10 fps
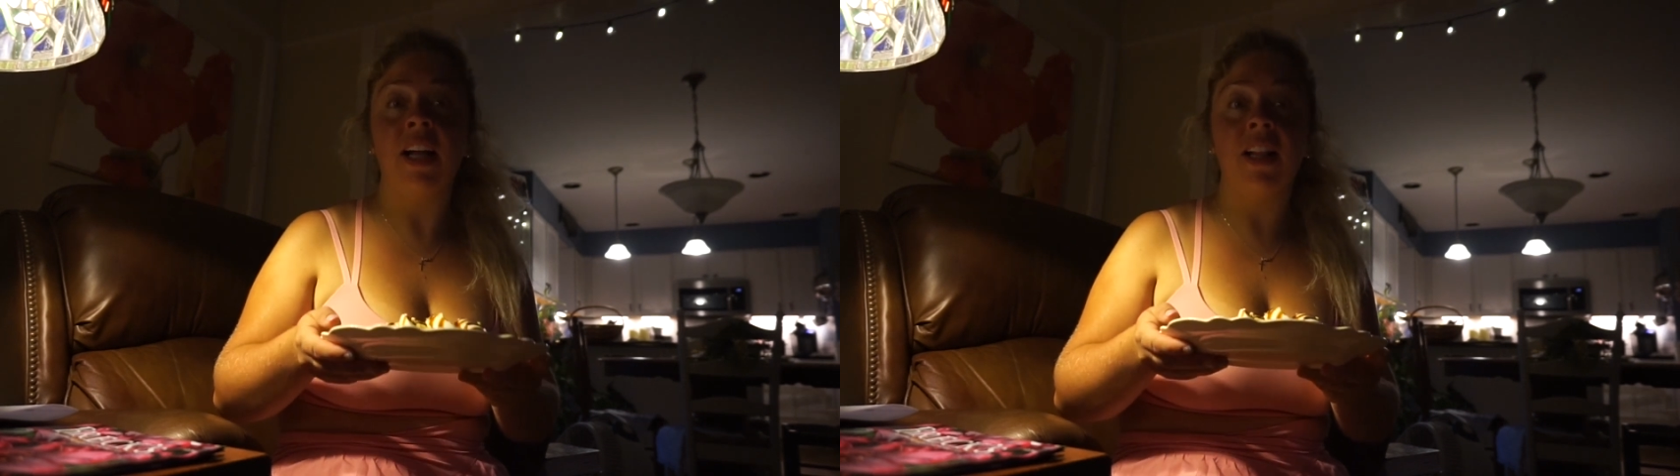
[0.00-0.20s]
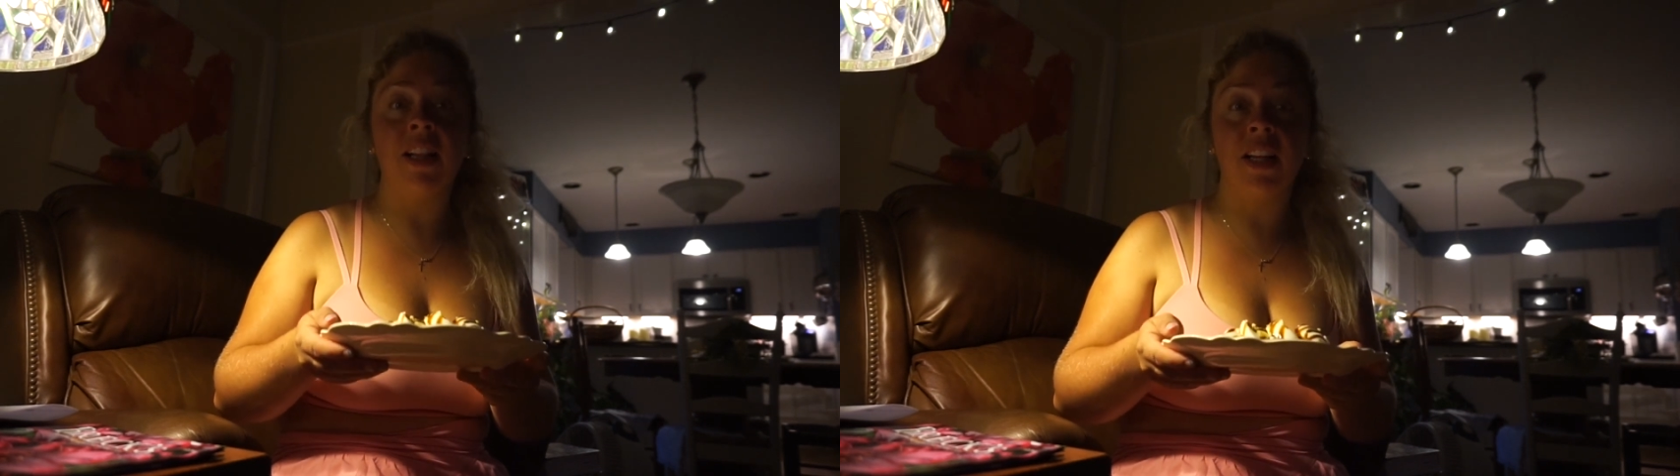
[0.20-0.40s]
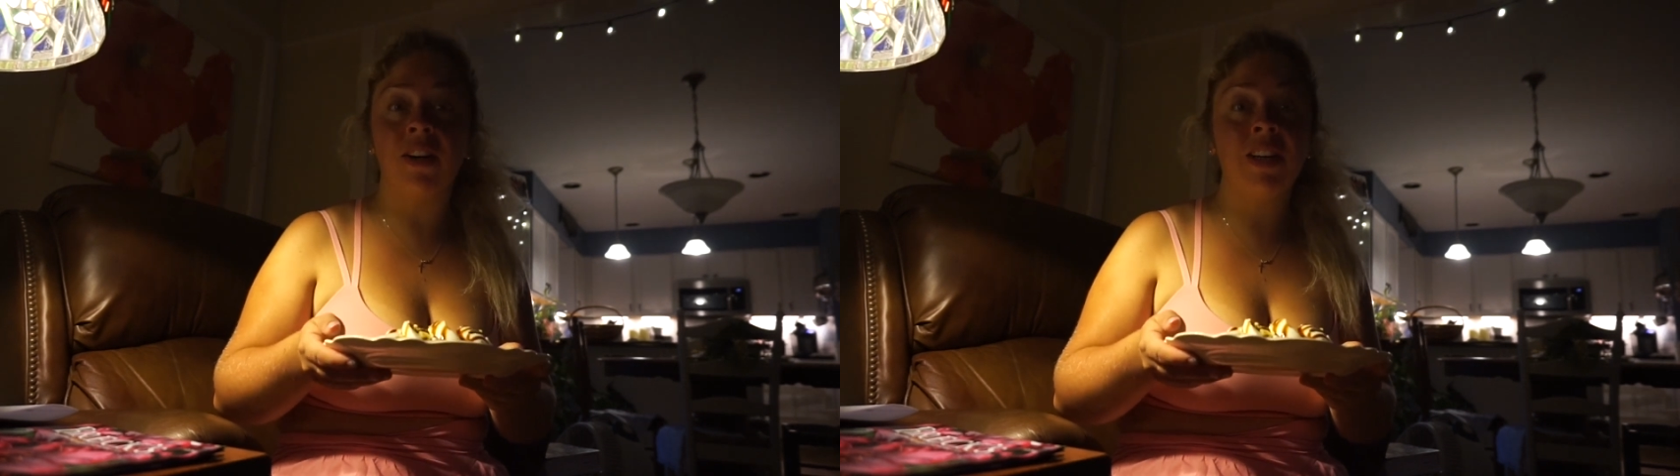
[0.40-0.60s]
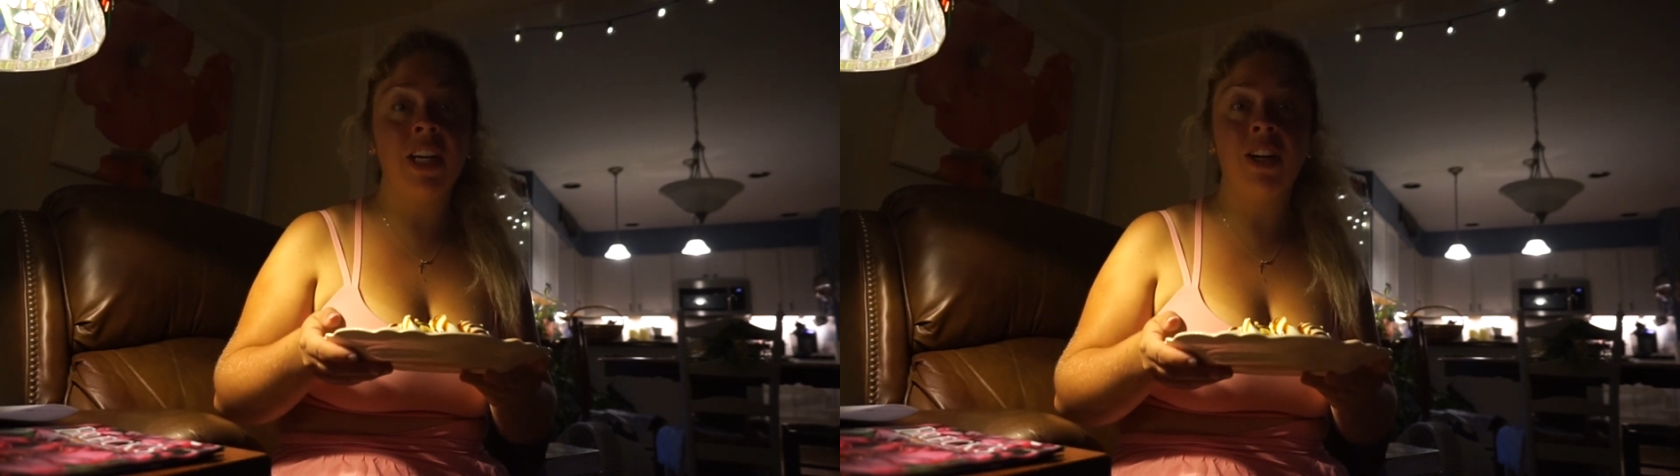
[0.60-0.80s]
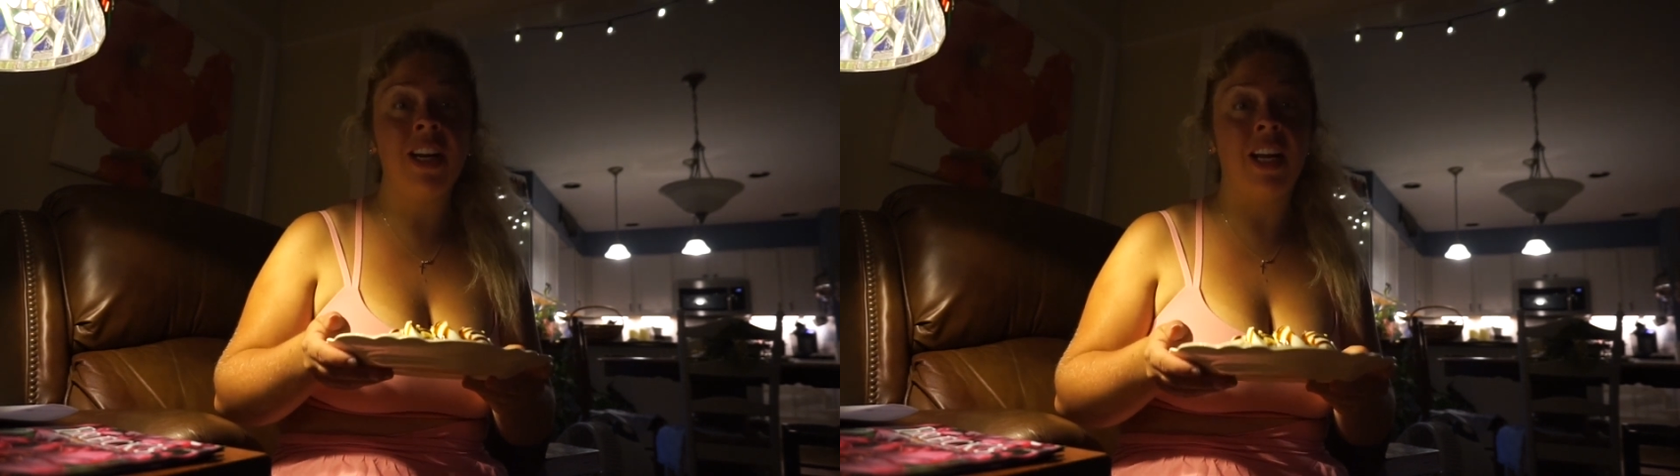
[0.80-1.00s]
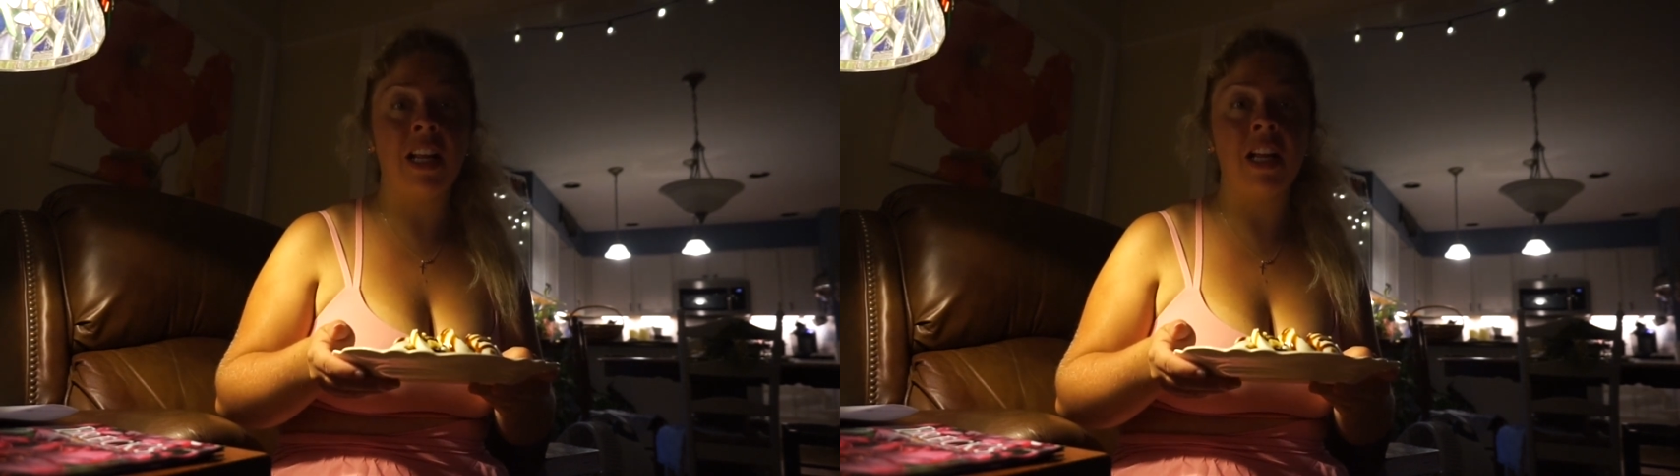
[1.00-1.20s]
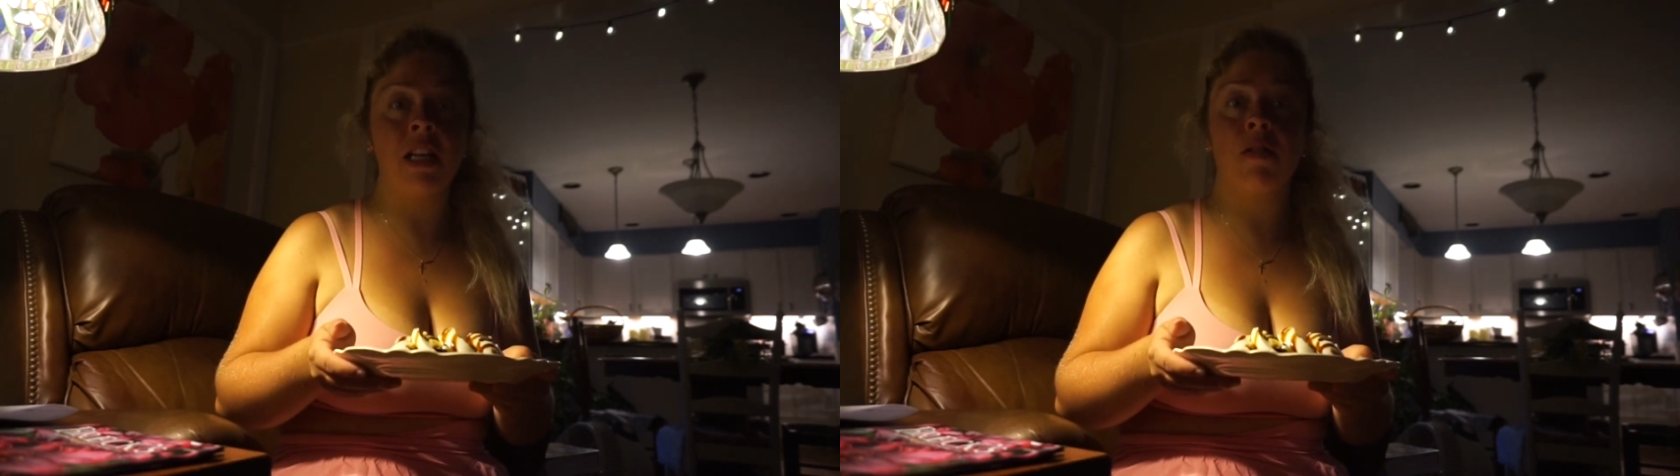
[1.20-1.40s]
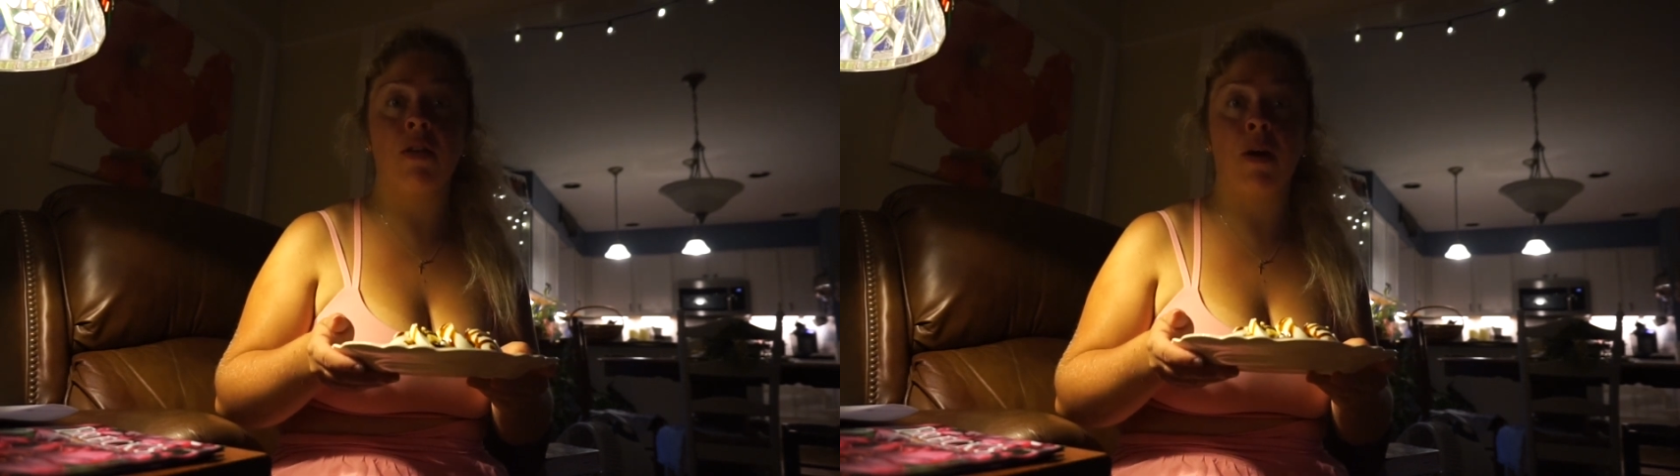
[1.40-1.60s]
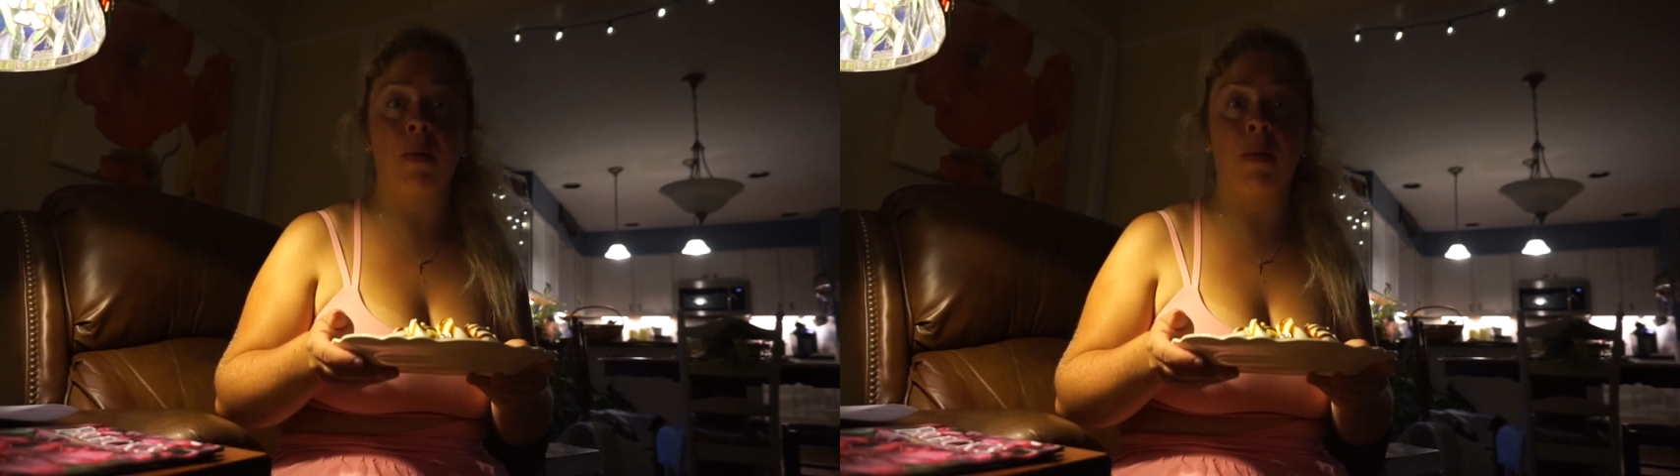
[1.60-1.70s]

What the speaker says: literally could eat this for